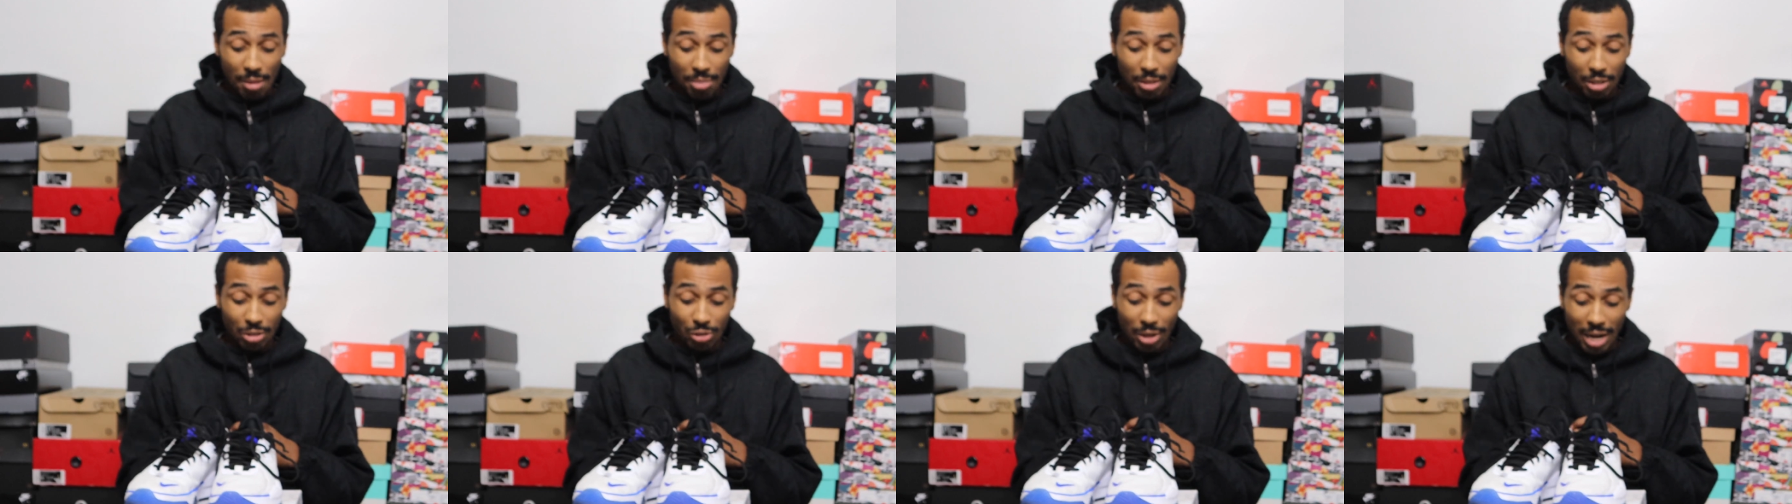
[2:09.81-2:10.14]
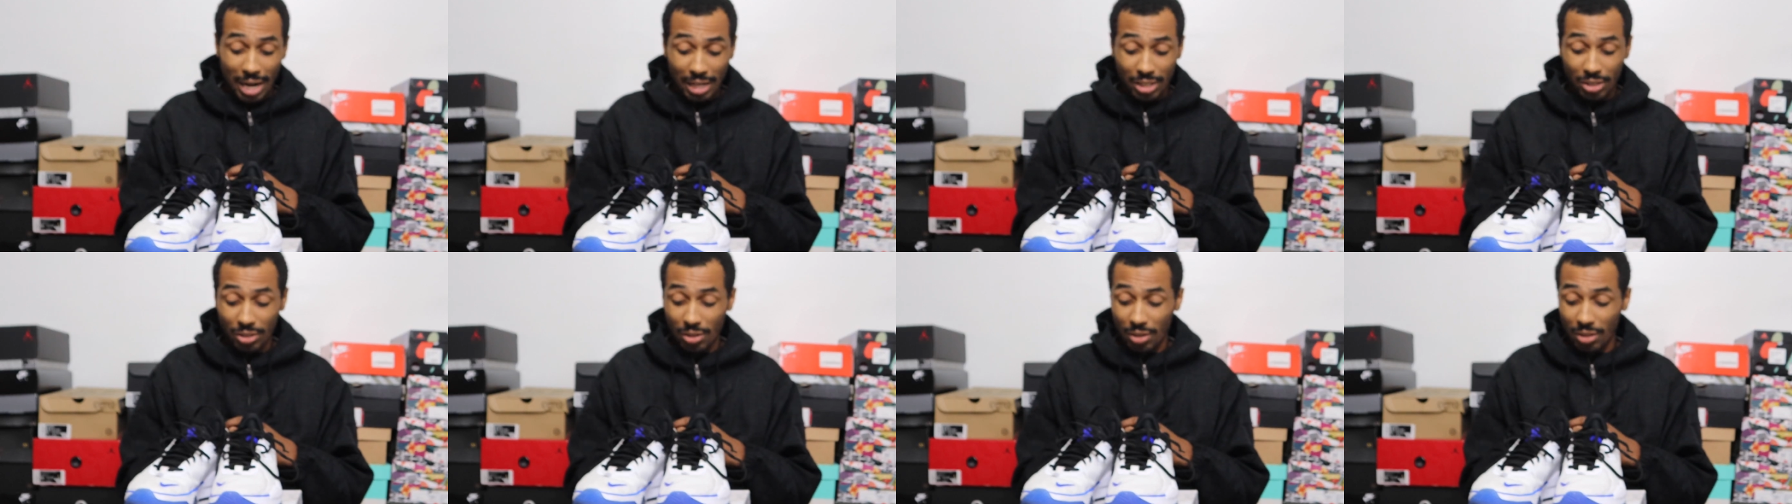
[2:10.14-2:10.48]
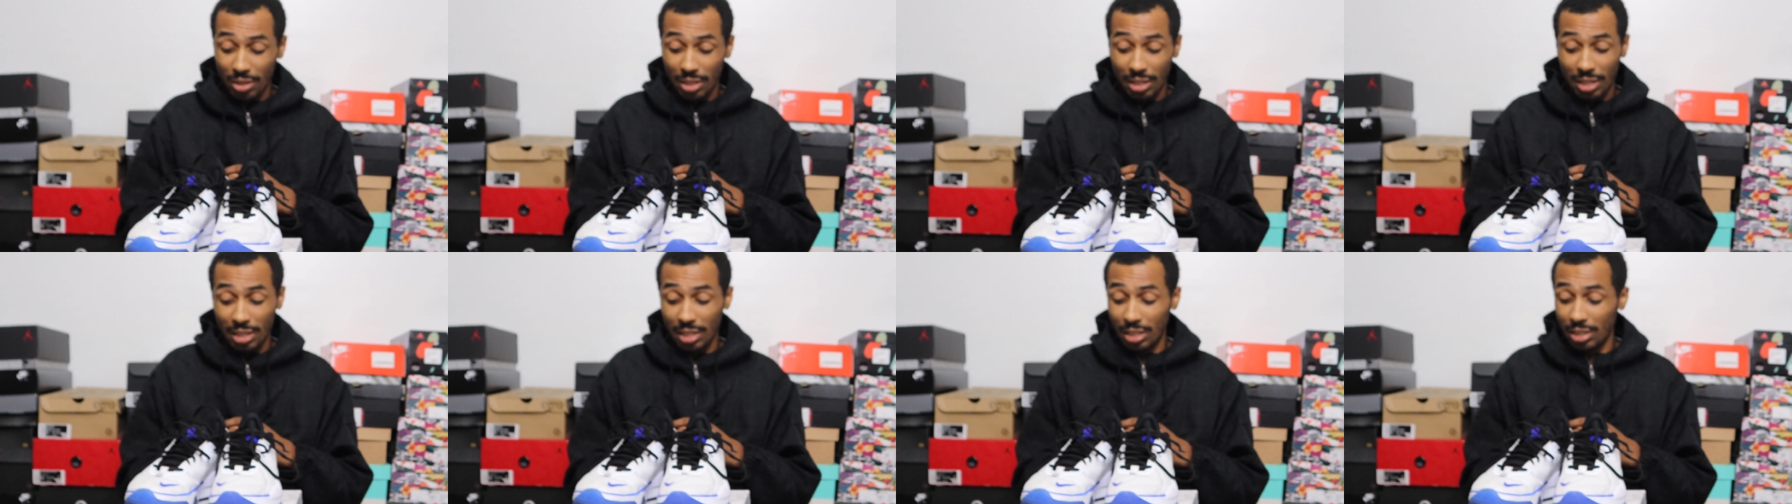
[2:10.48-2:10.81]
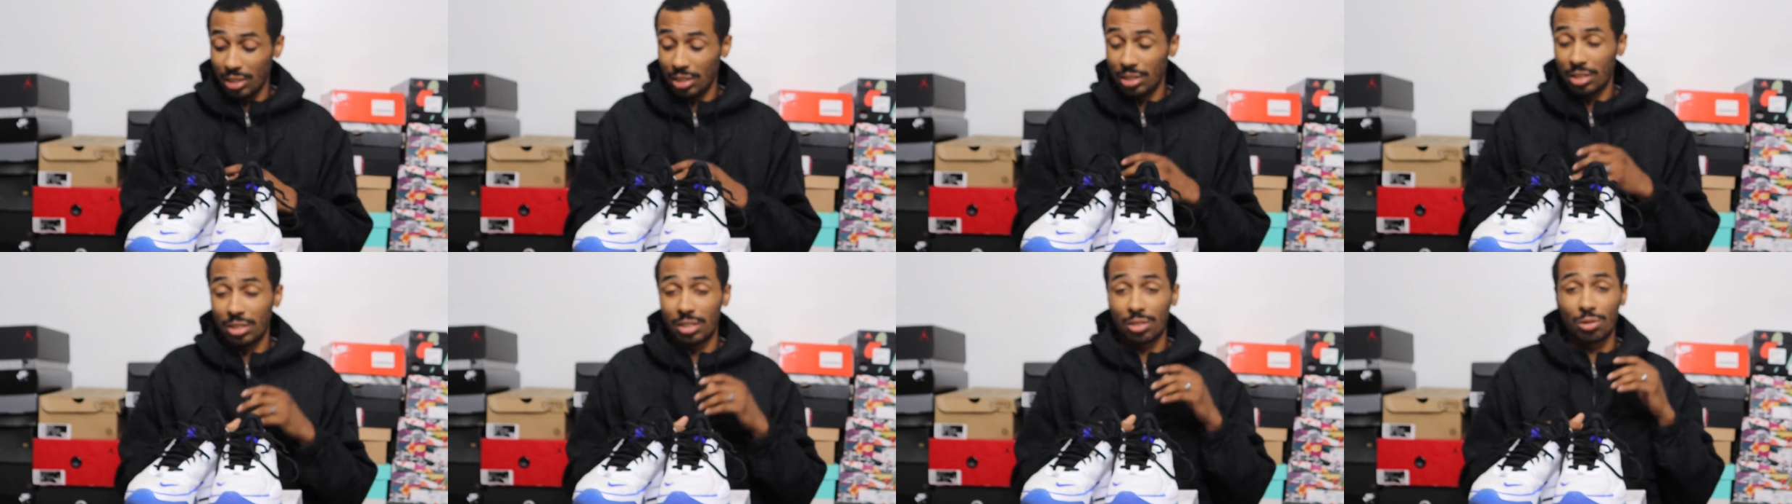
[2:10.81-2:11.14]
The traction on
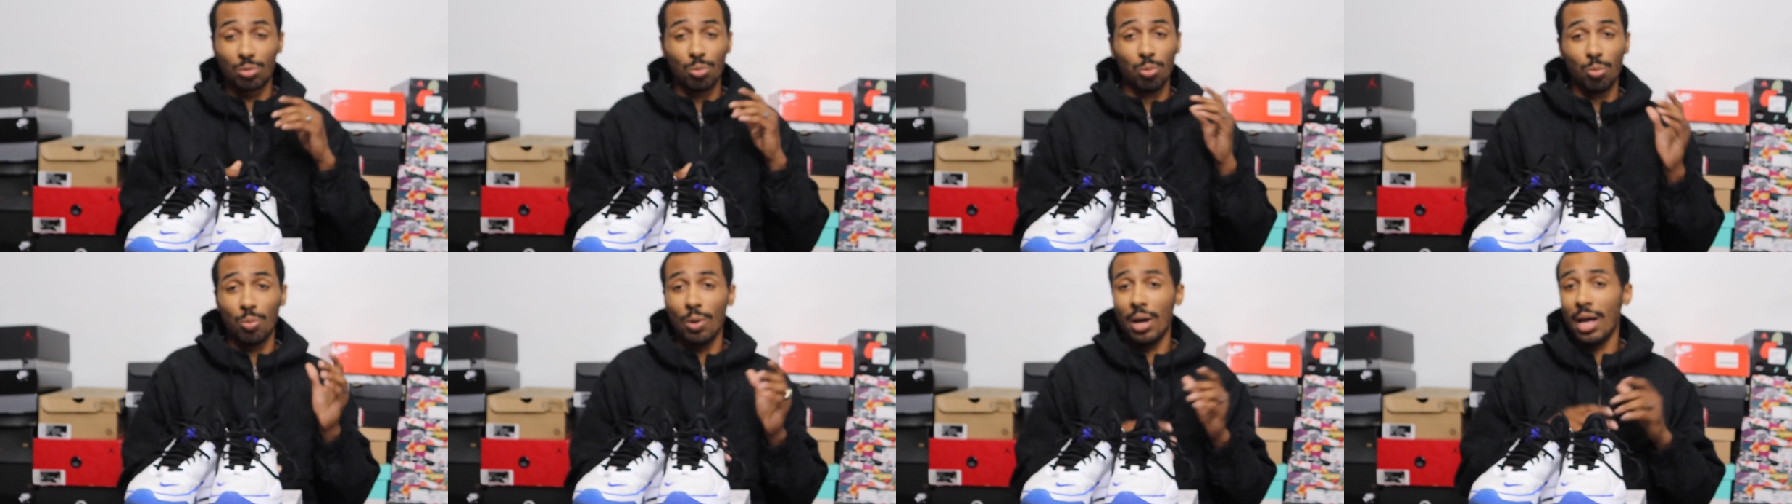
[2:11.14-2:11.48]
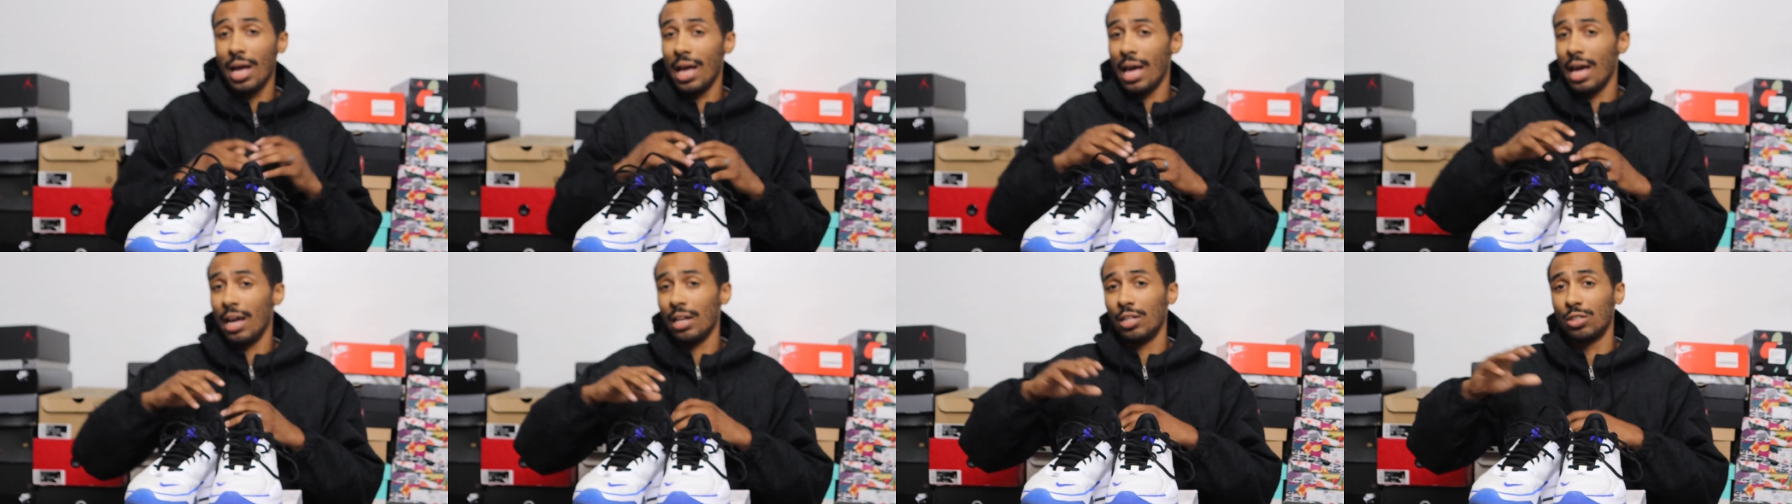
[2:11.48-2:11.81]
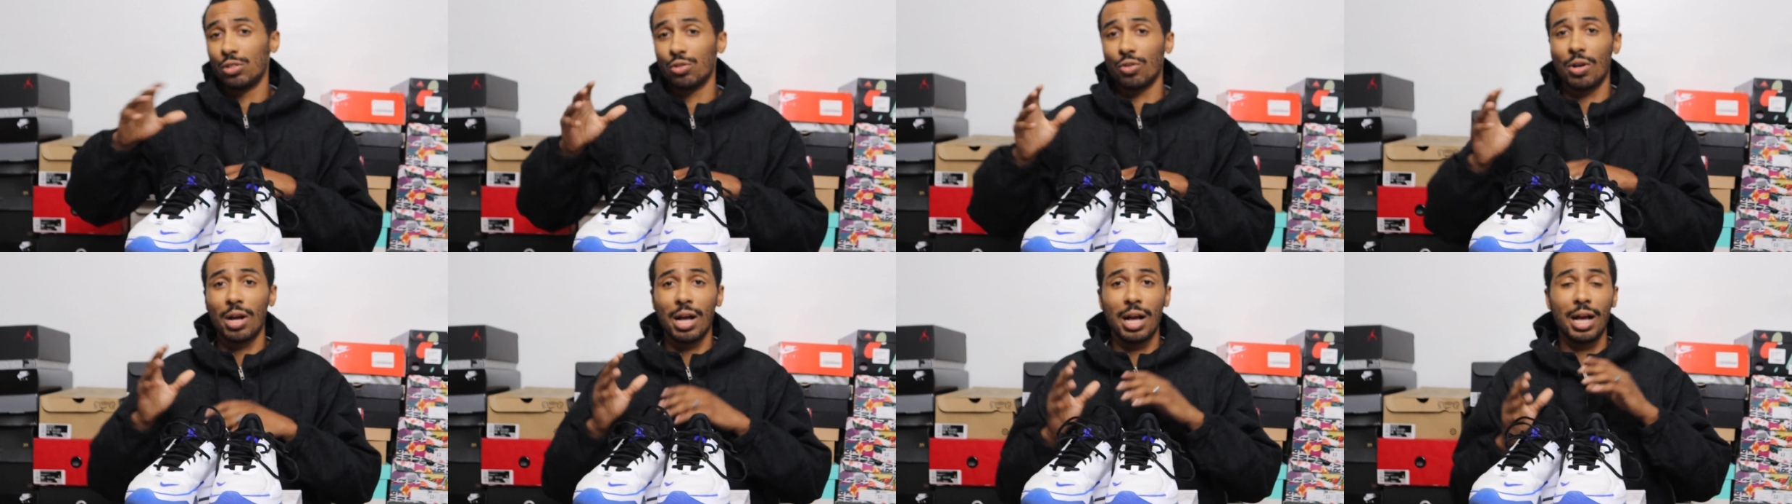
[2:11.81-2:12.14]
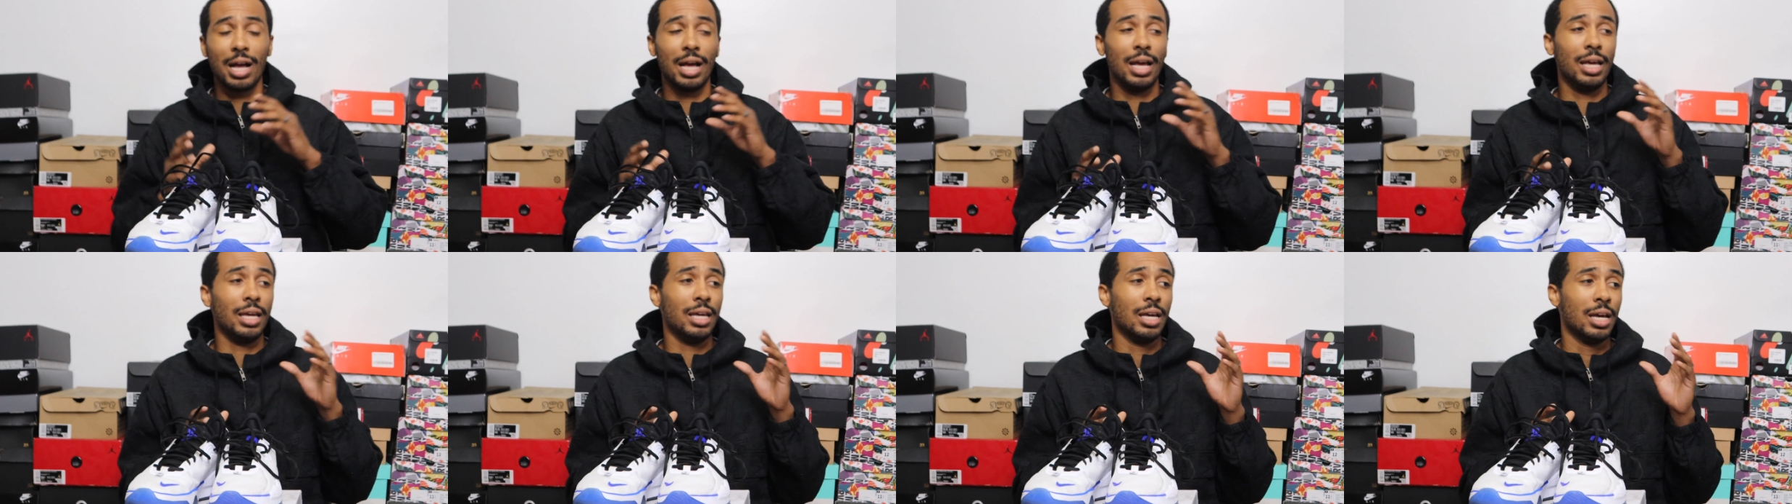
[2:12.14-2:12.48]
these, wet,
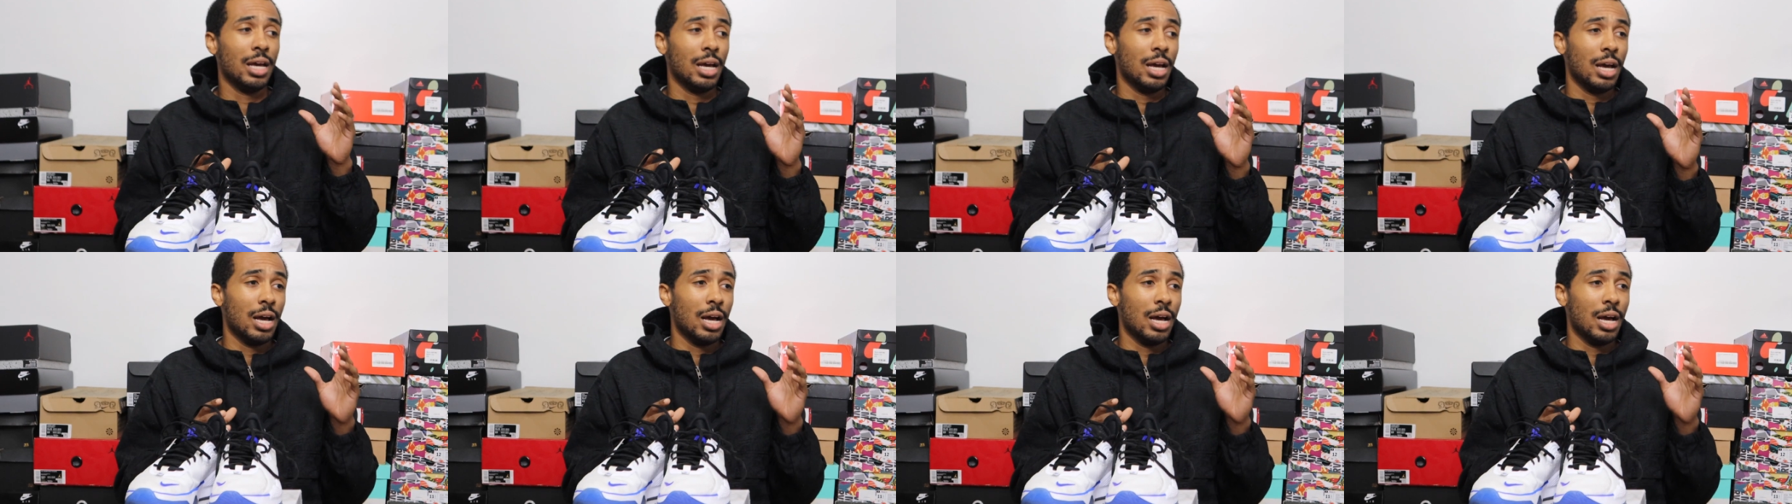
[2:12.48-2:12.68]
dry.